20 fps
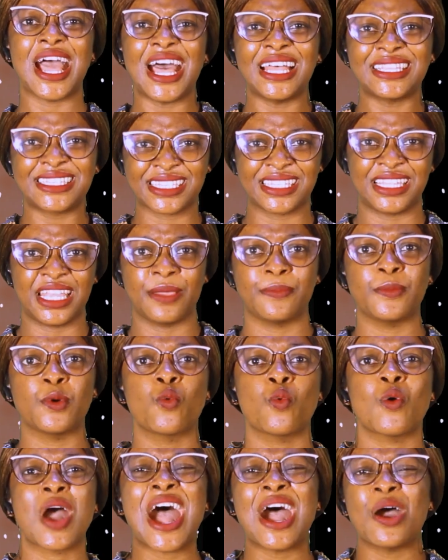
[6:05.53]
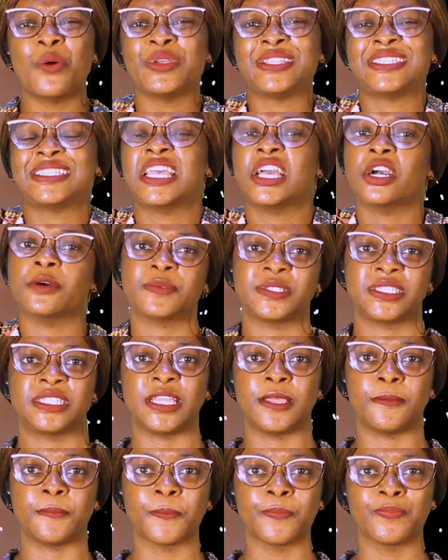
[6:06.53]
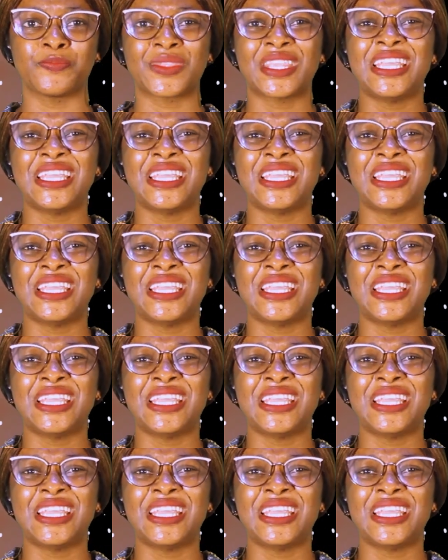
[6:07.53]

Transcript: Ask them how it helped them.